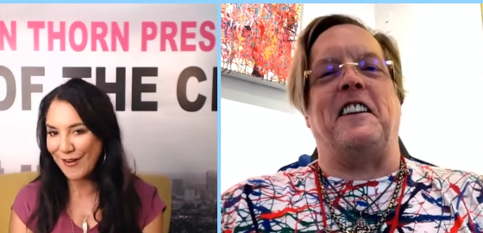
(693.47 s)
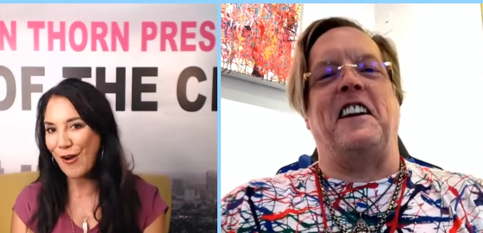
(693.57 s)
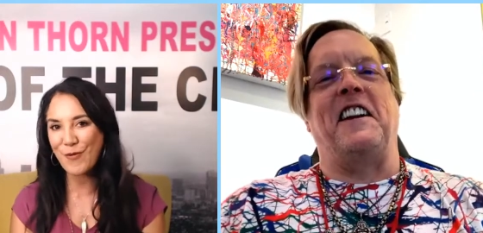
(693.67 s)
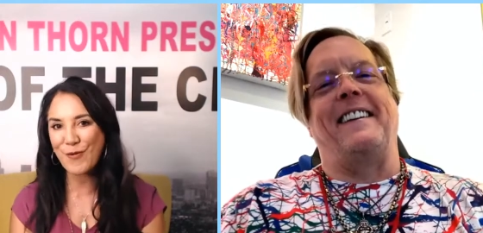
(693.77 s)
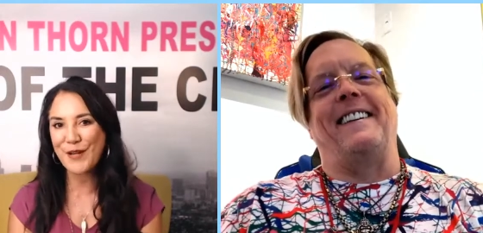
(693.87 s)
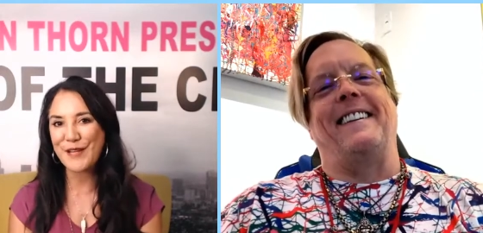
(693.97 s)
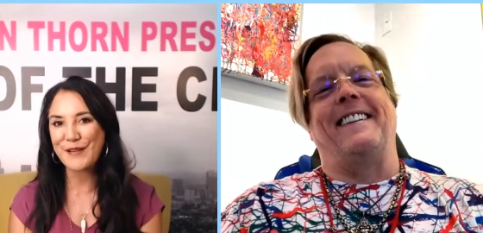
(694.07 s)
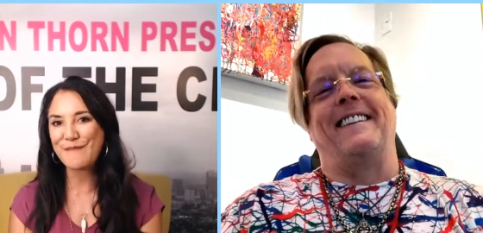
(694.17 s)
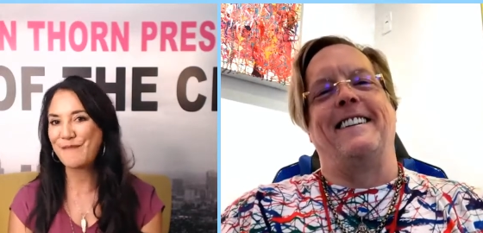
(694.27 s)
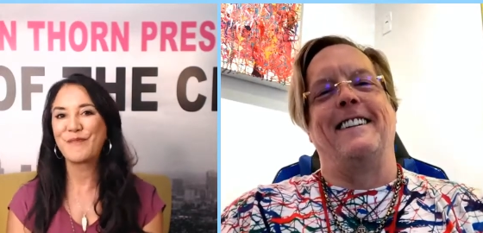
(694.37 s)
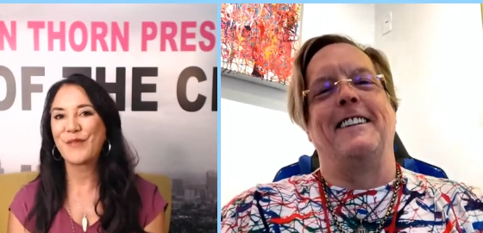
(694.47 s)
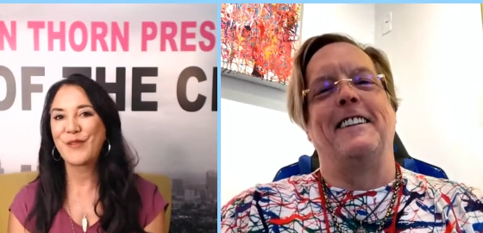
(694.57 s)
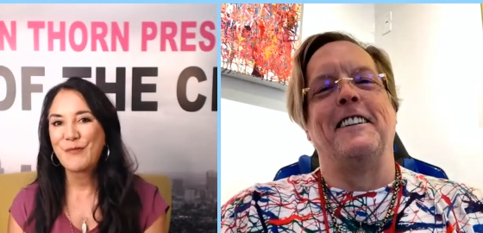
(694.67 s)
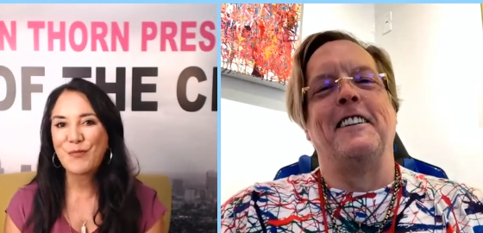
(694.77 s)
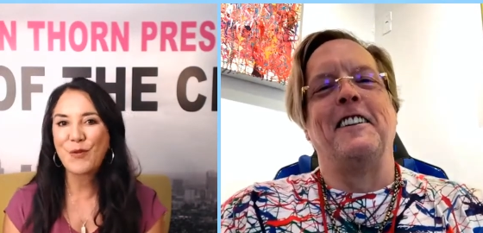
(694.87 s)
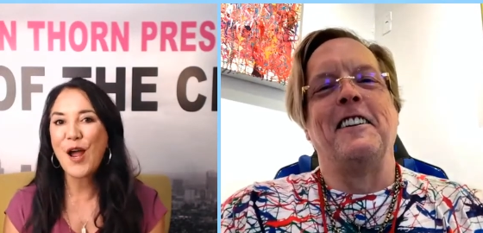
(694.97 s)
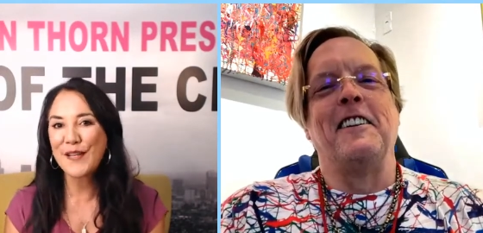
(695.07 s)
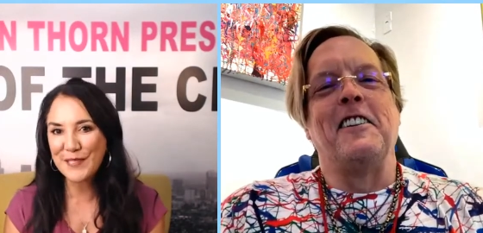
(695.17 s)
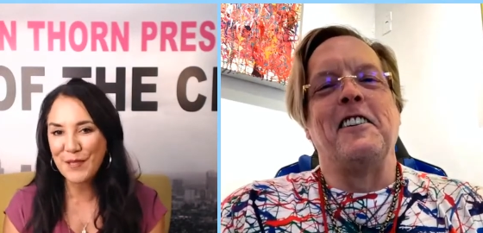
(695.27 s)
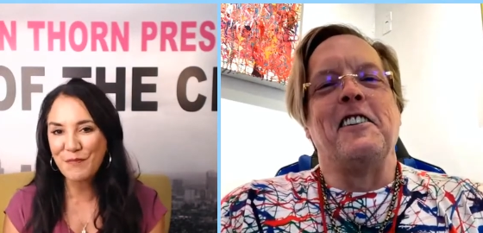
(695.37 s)
Speaker 1: already brought
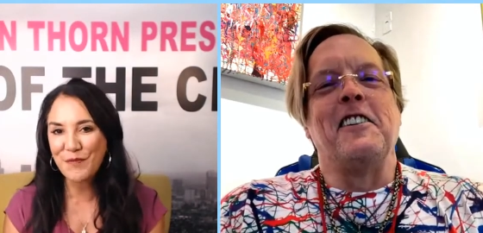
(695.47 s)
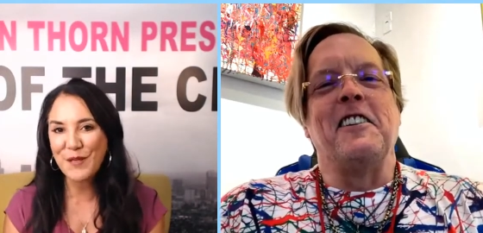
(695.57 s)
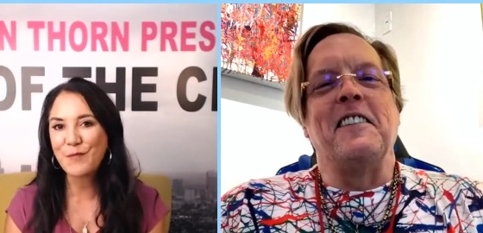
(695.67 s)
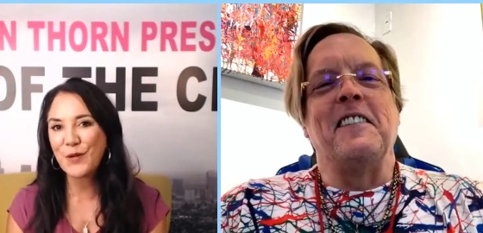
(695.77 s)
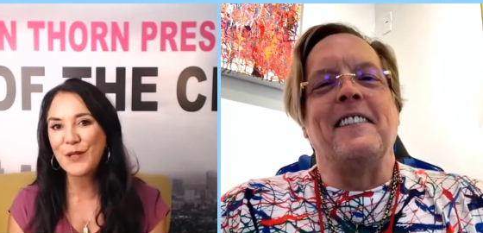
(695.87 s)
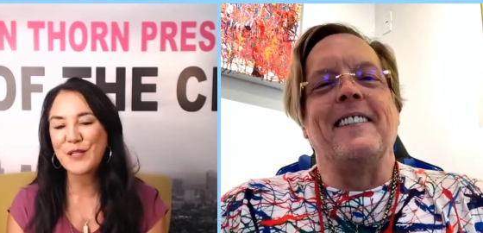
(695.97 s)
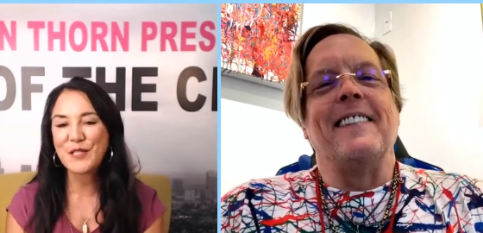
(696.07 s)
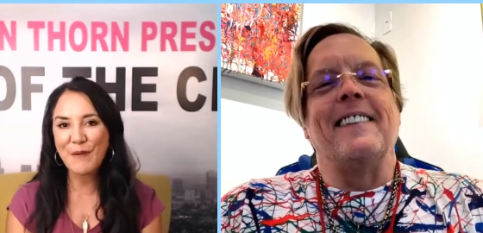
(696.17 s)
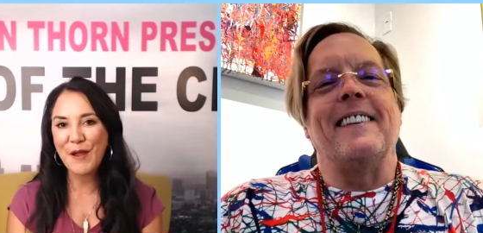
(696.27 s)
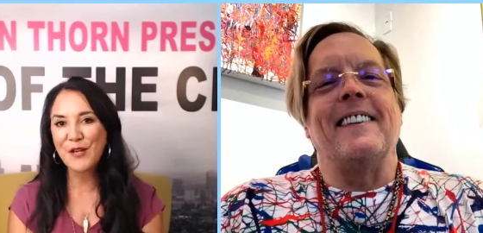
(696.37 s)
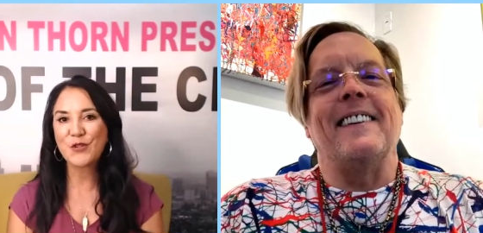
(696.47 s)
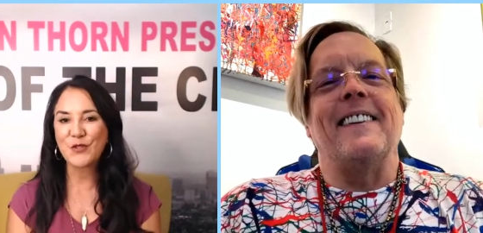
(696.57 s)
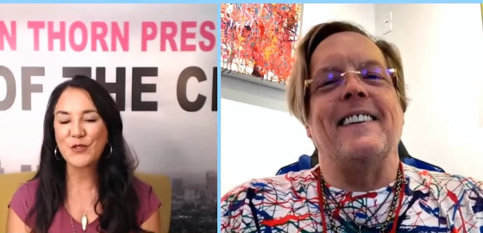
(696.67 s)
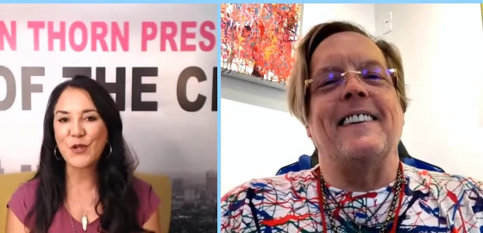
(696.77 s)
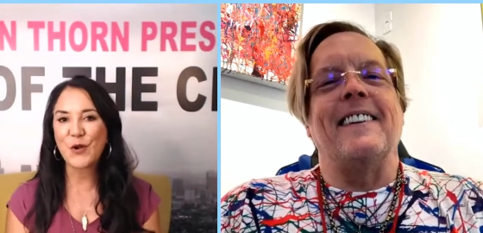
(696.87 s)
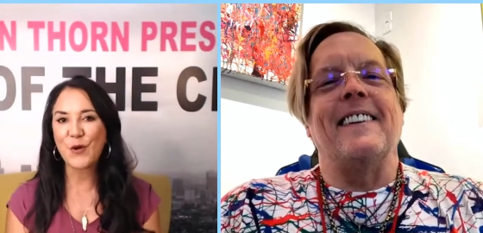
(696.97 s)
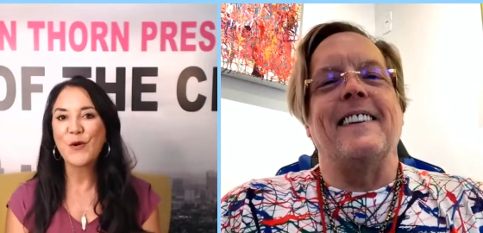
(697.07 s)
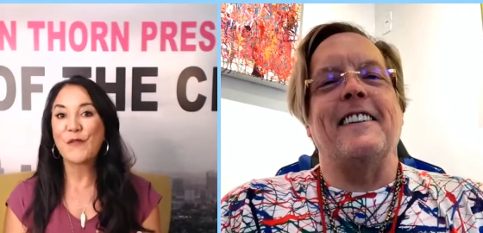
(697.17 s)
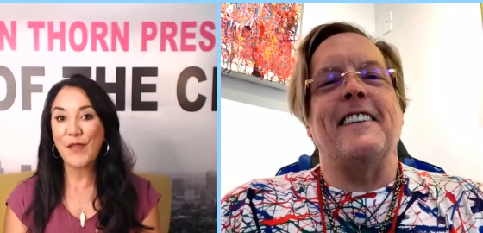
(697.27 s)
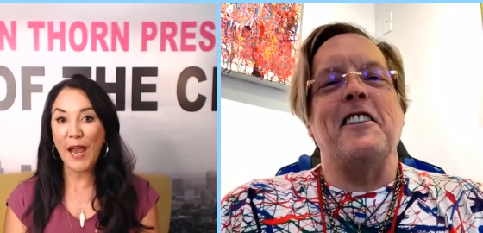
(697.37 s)
something really special. So
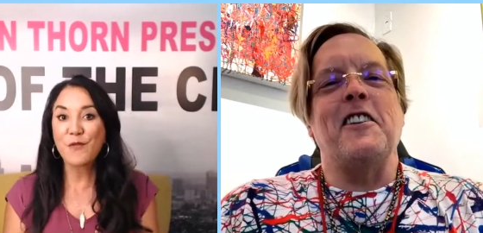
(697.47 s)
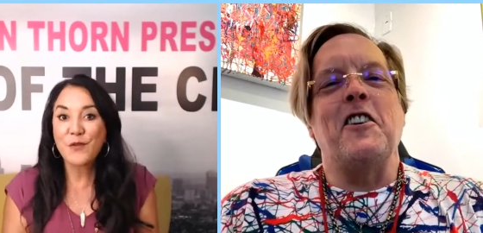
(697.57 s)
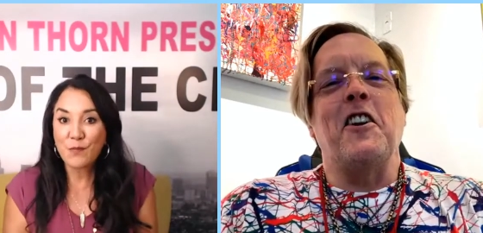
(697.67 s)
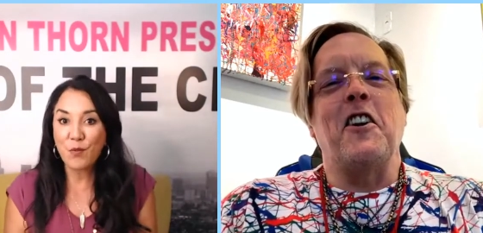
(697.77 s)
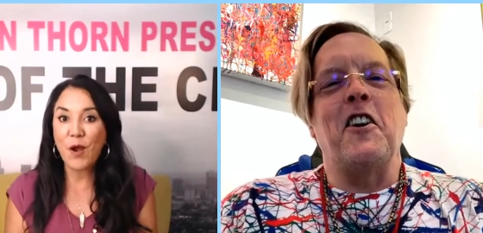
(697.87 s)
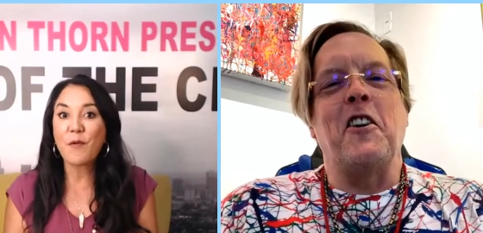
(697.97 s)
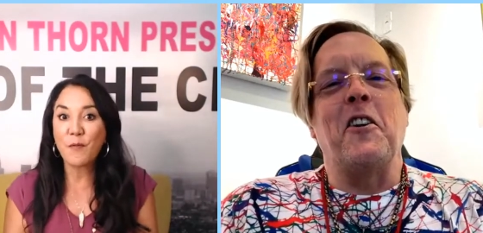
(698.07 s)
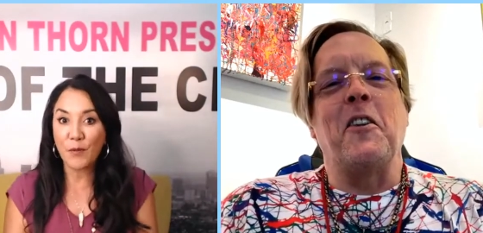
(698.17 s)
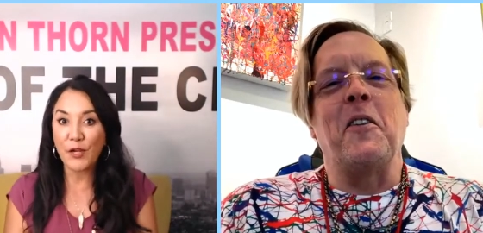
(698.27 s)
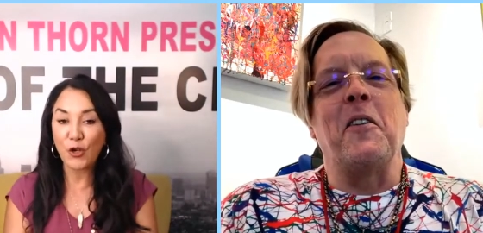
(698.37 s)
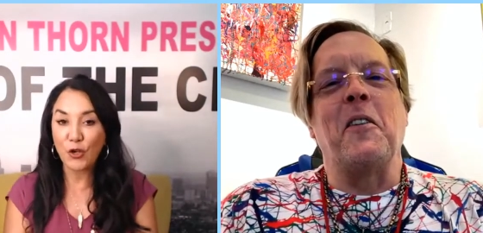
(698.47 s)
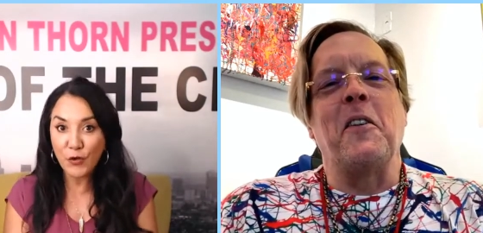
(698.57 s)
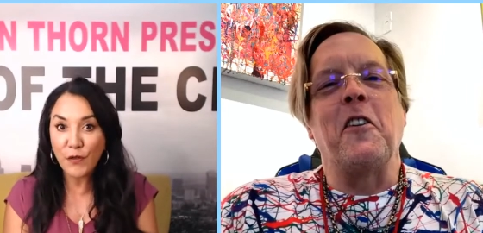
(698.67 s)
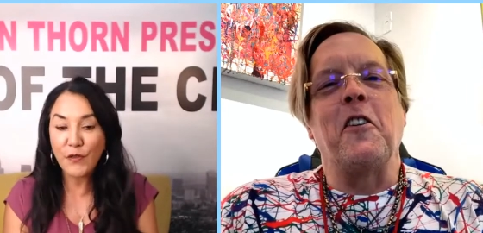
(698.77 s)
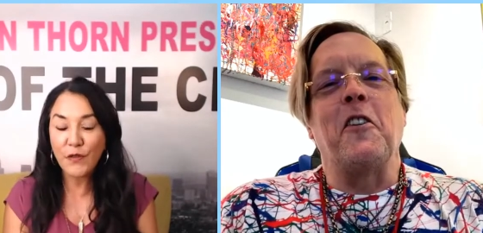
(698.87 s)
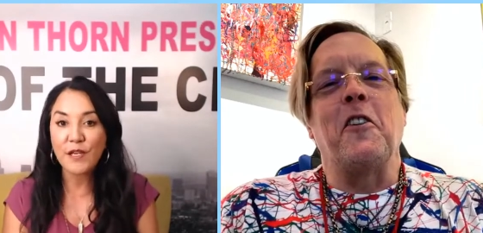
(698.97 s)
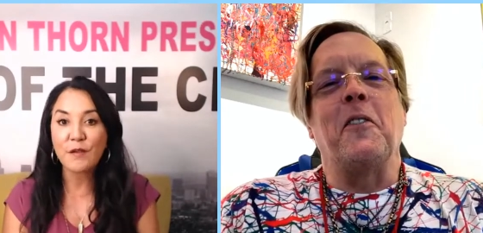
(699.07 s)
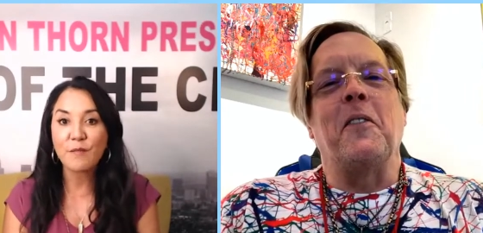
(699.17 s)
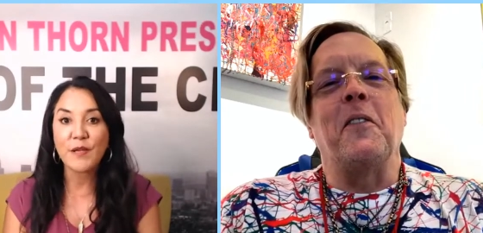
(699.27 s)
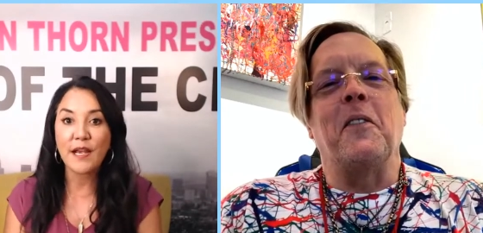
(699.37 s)
that was probably a good thing,
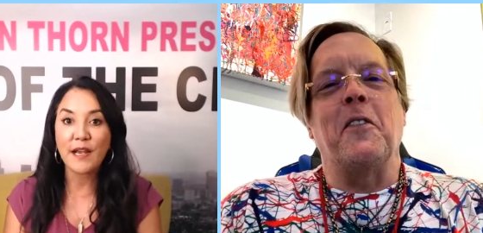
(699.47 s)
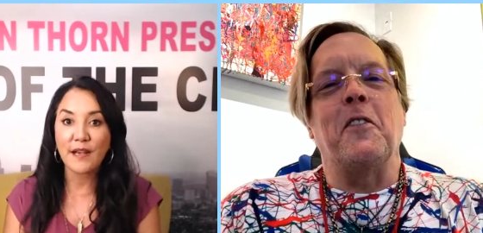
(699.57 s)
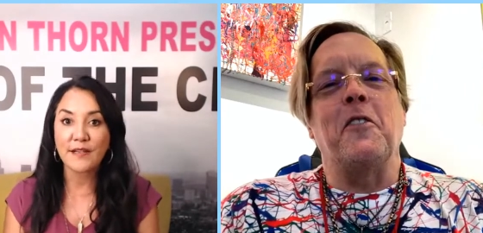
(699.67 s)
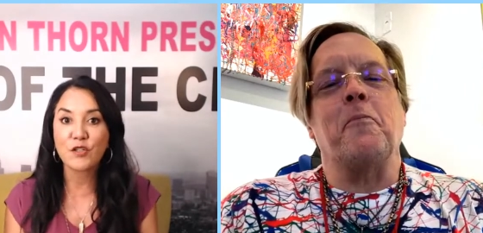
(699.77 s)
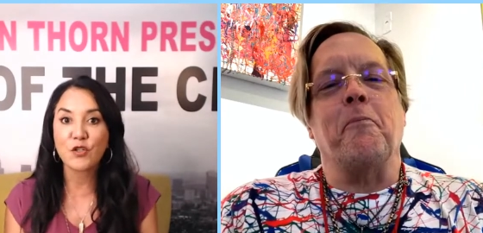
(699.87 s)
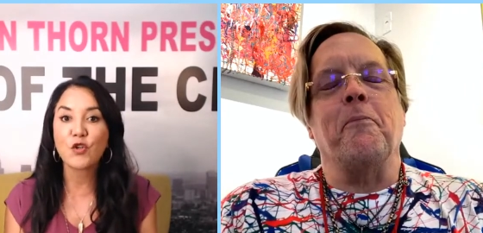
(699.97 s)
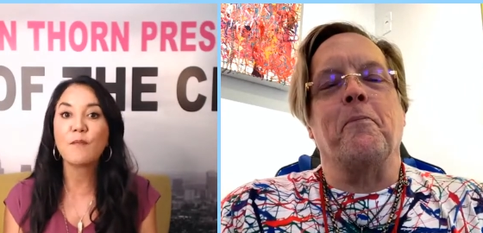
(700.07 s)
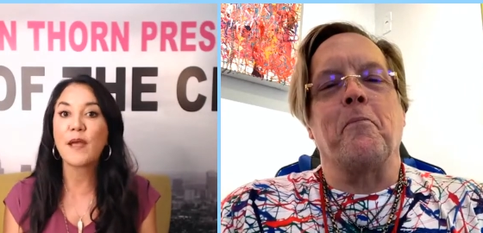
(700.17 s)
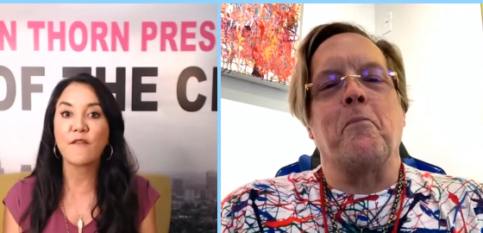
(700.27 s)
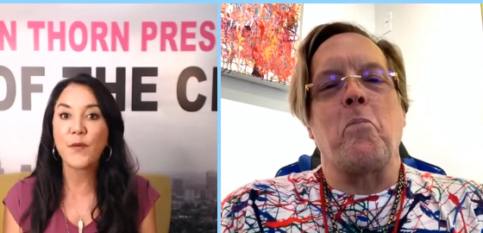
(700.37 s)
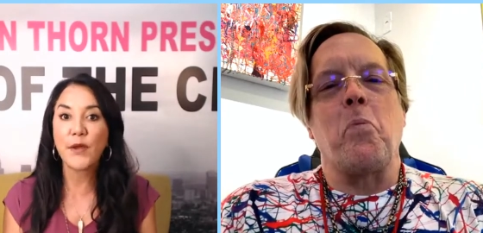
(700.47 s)
because you may have been